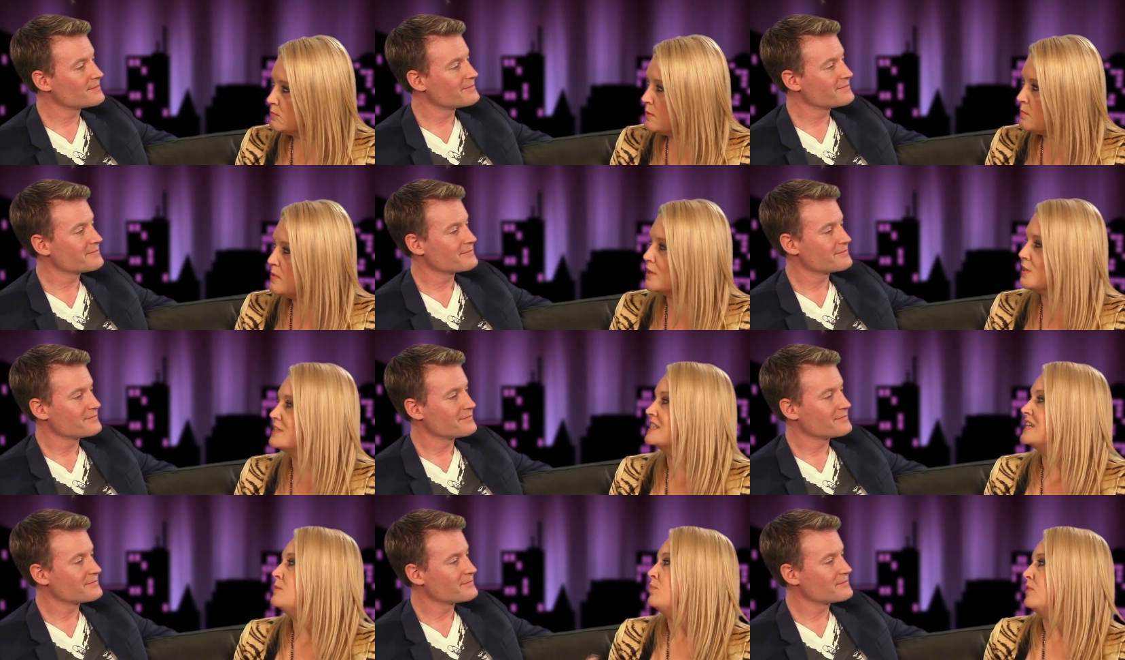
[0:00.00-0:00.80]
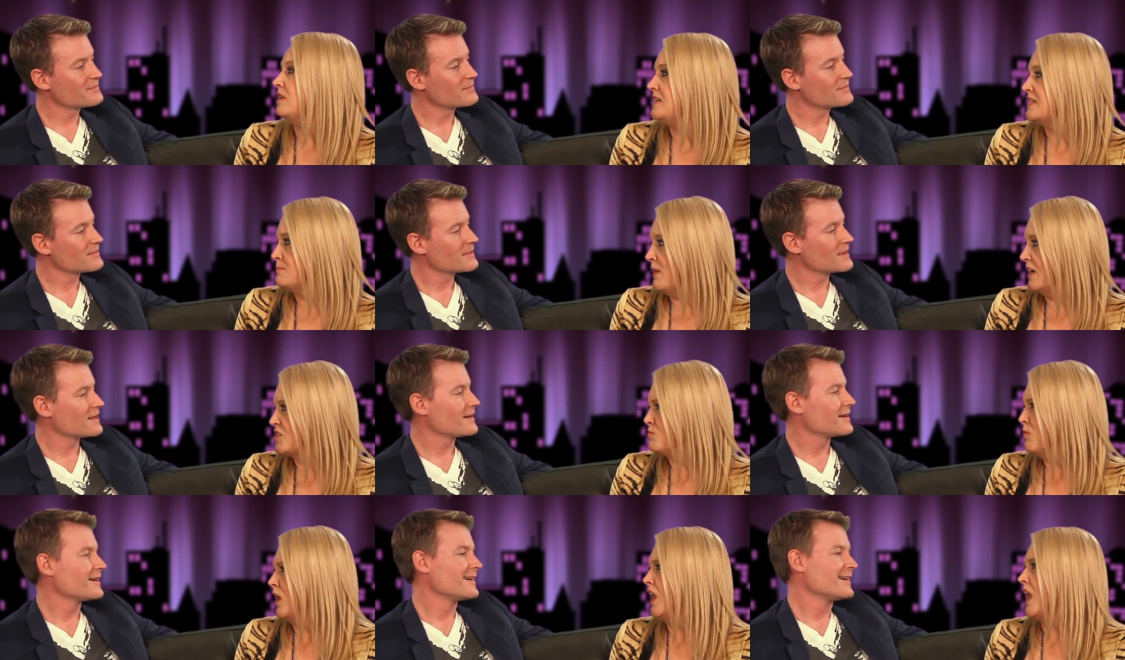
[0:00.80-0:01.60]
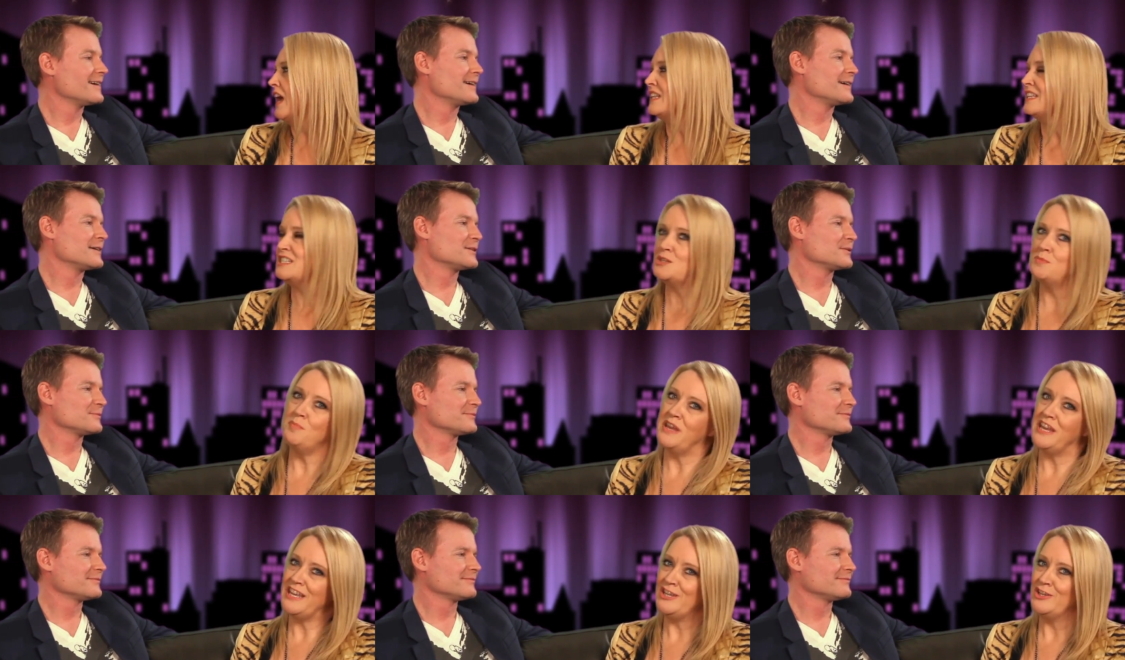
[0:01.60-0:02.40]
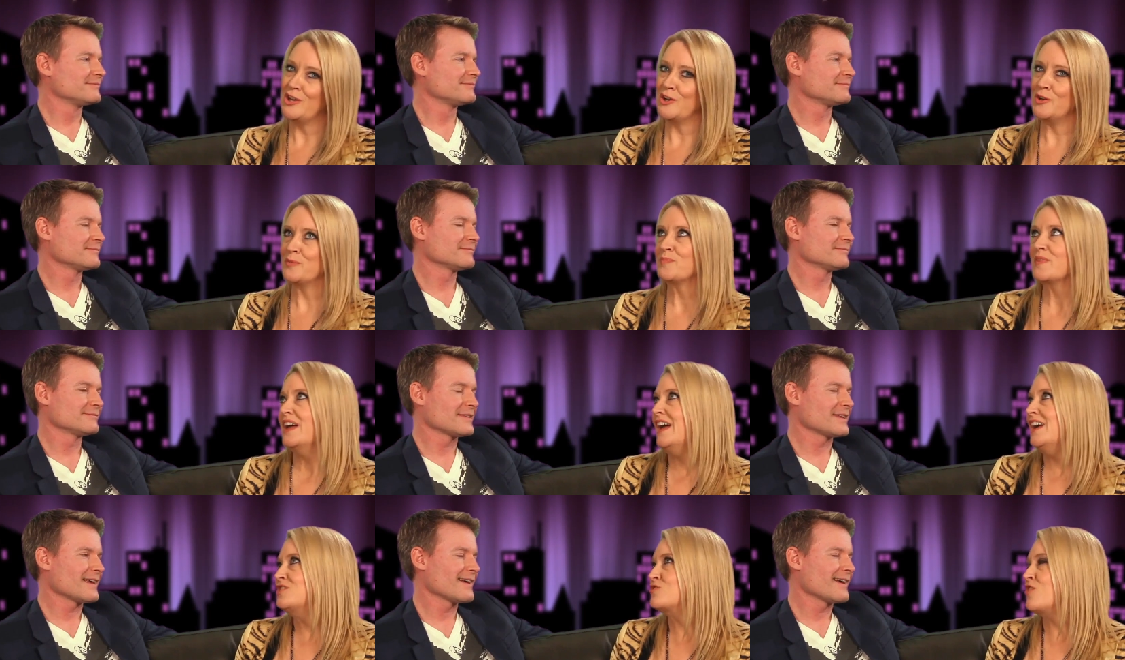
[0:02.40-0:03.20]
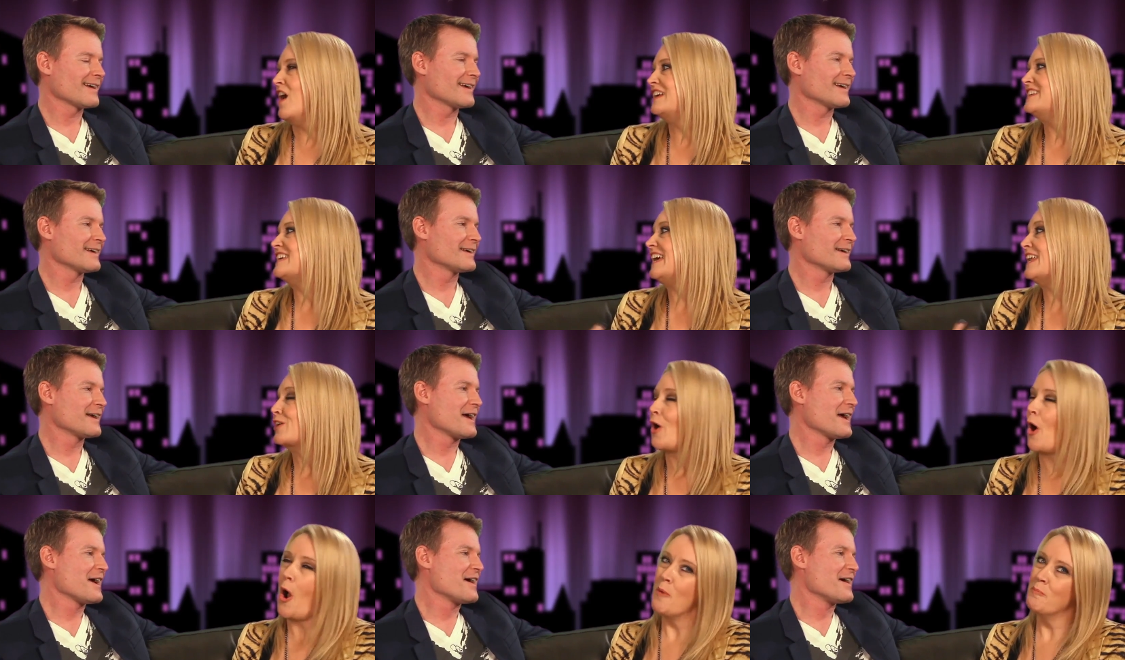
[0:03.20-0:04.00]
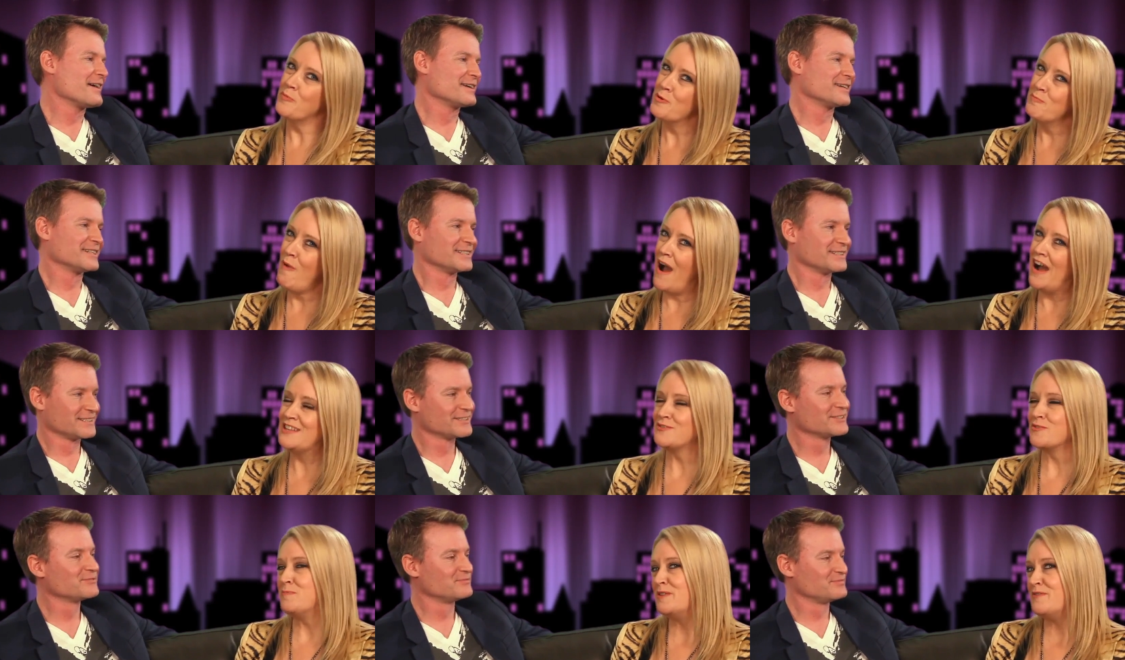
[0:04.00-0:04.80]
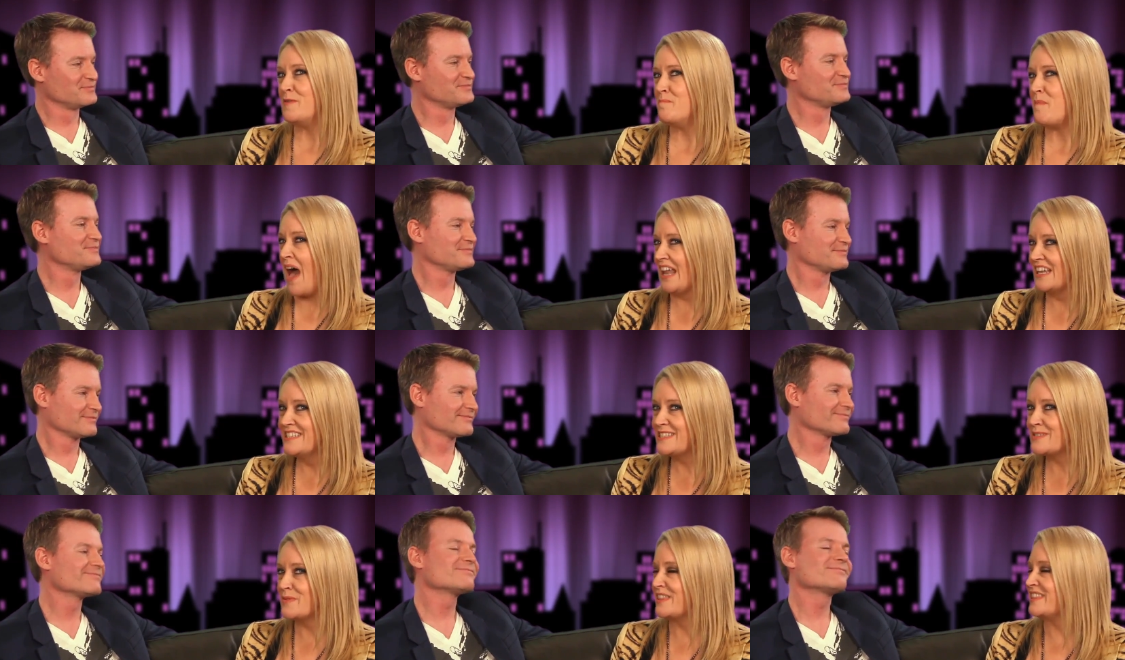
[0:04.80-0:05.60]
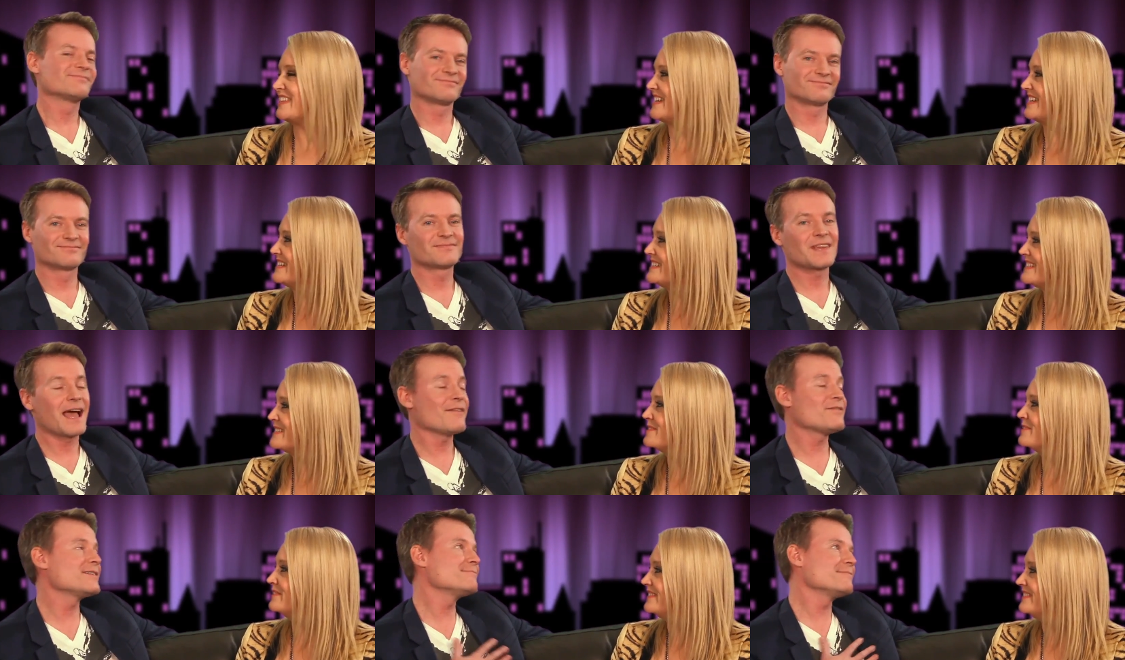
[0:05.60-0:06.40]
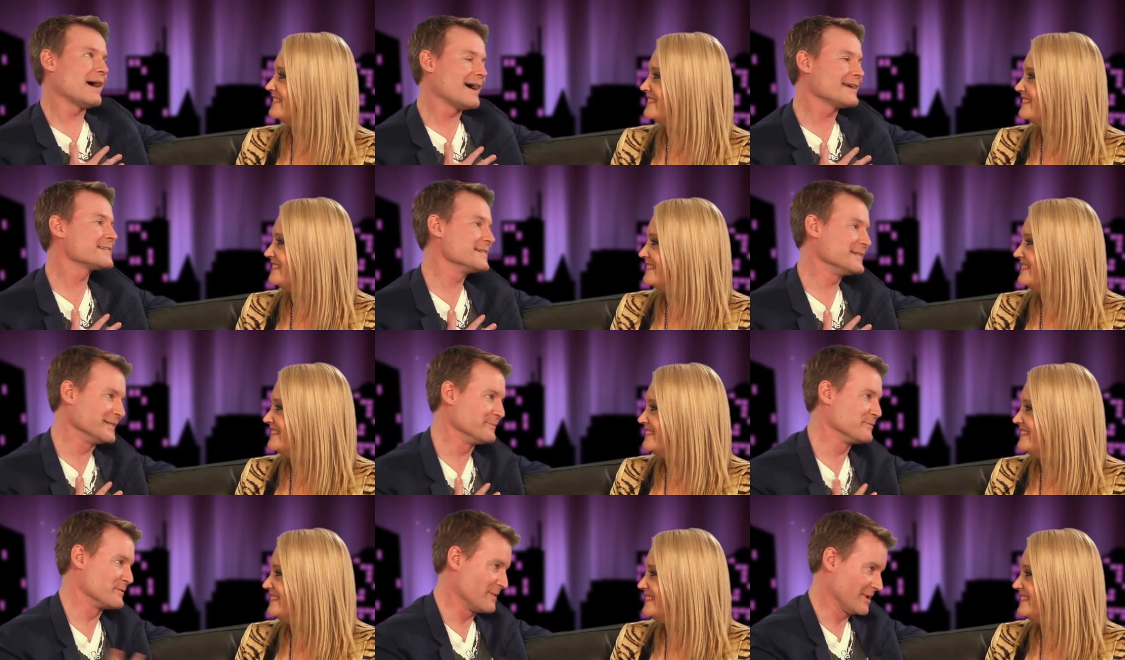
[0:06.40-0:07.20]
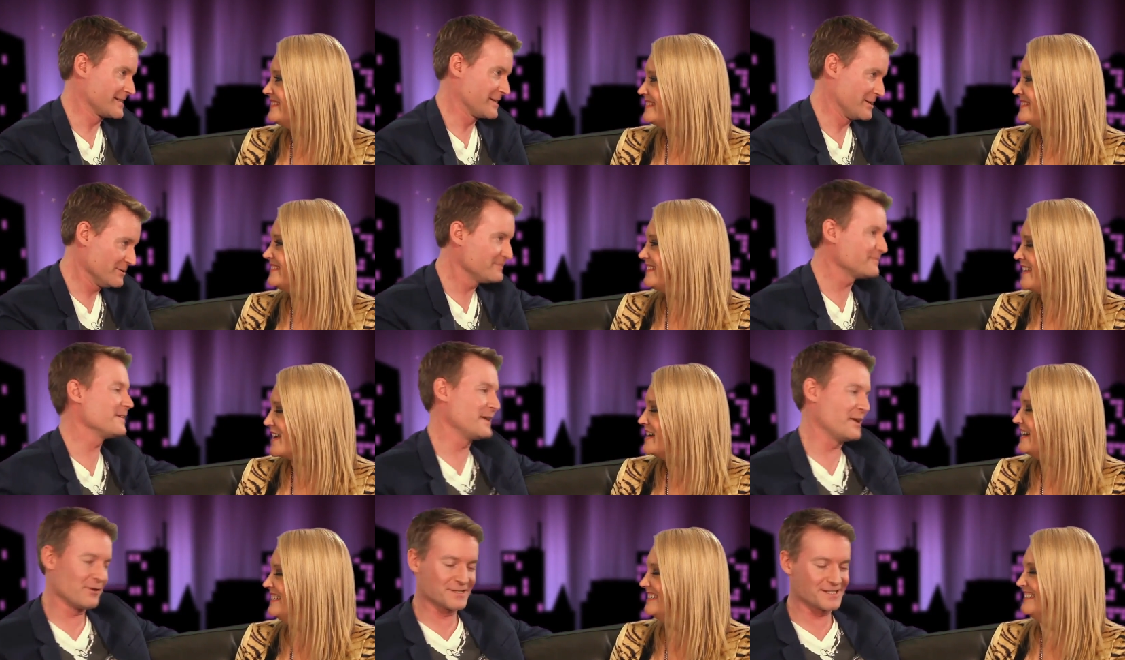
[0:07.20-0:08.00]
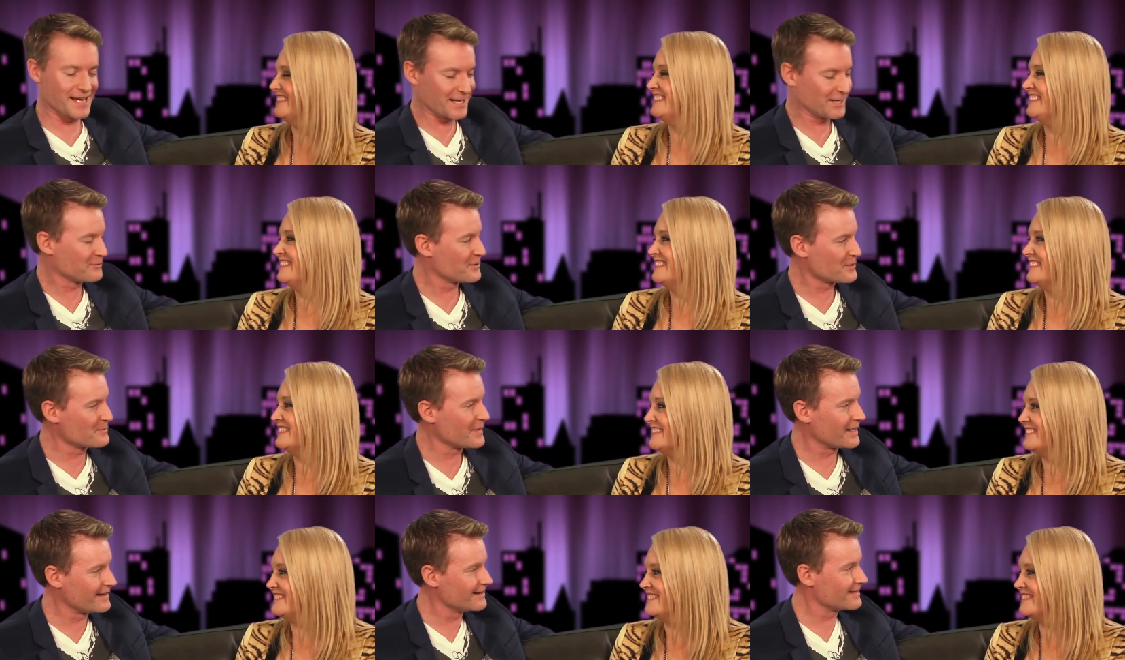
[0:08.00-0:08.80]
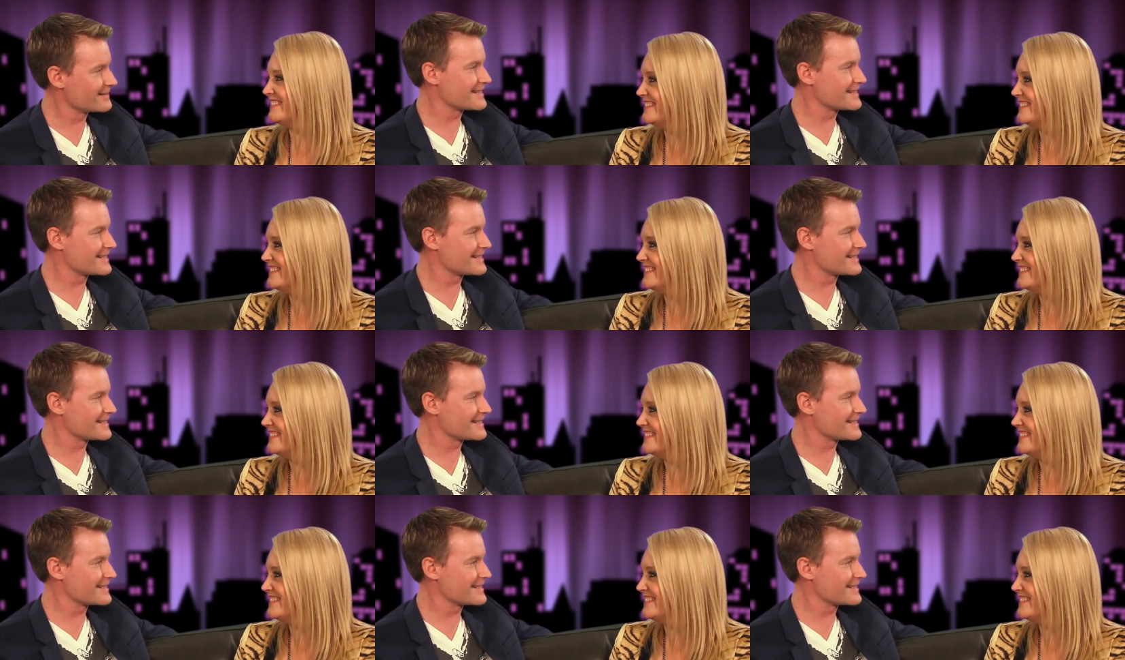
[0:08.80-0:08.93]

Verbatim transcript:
Speaker 1: bit because Libra is much more likely to be, you know, trying to get a compromise or a bit of a balance with things.
Speaker 2: Having Mars in Libra myself, yeah. I know exactly what you mean. I